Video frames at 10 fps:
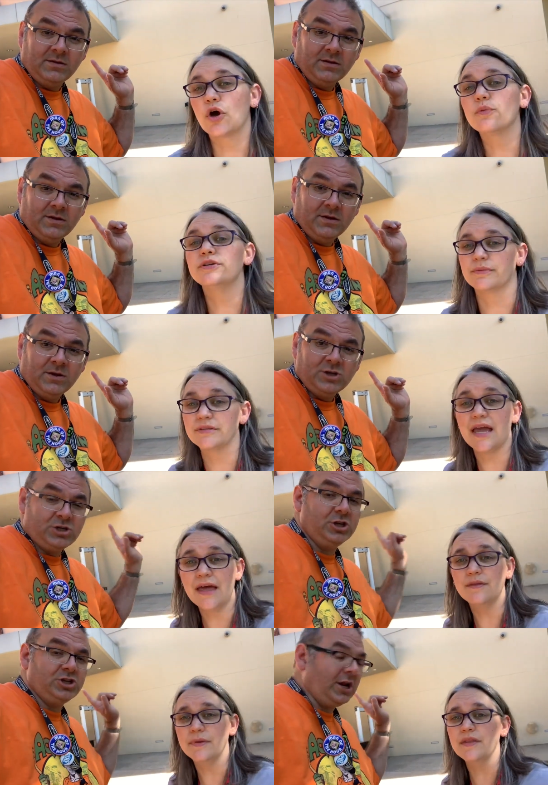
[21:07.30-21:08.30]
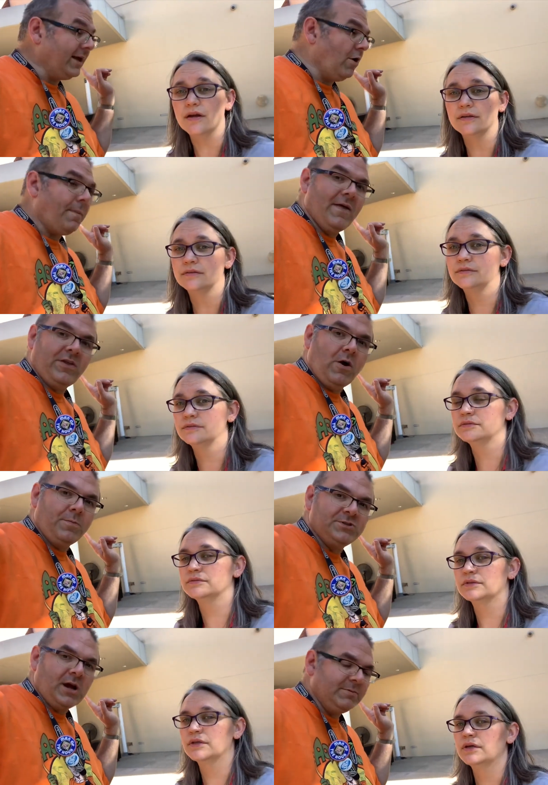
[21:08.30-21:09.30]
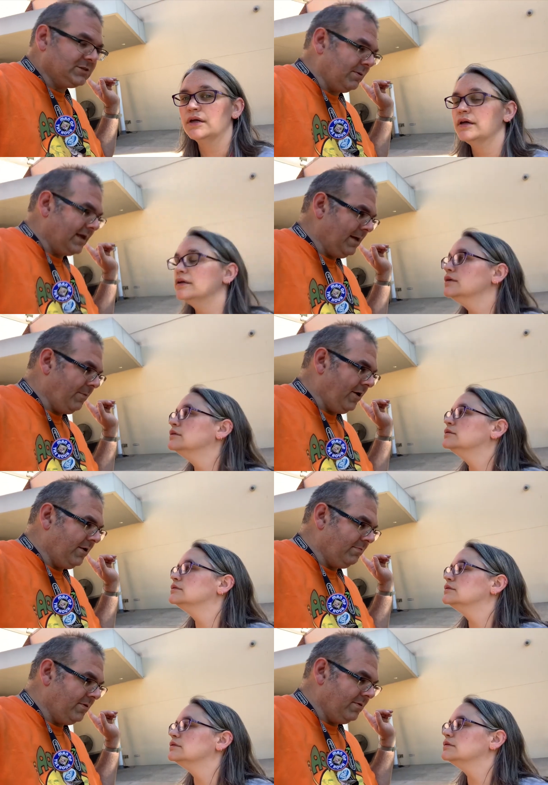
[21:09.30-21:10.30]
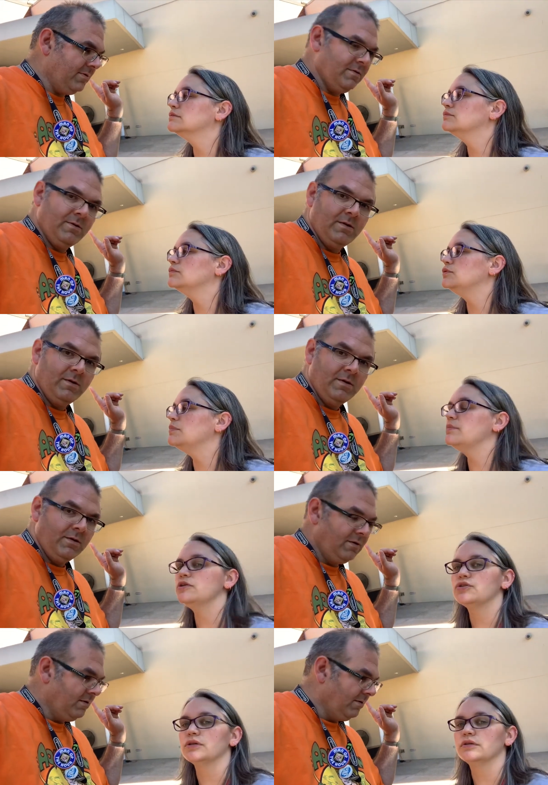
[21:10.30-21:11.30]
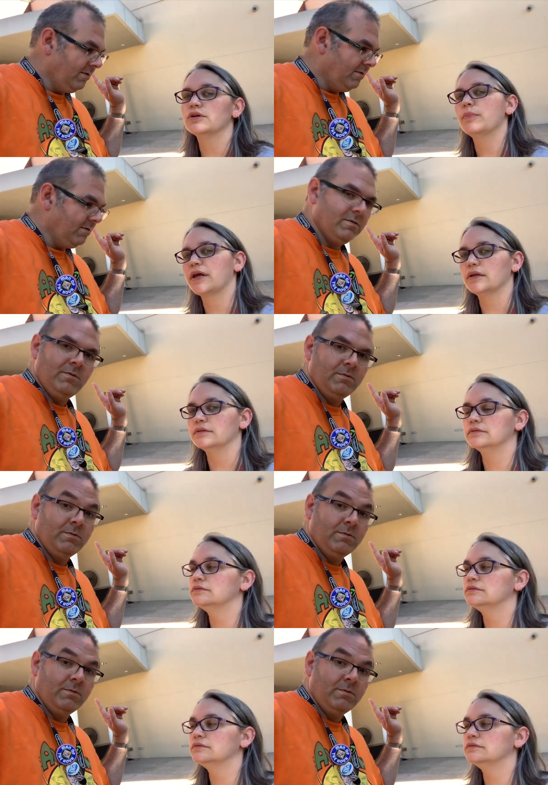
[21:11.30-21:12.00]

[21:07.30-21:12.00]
Speaker 1: Coke pajamas.
Speaker 2: They have should, should I go buy the Coke pajamas so I can keep wearing them?
Speaker 1: Maybe you should. Go back in.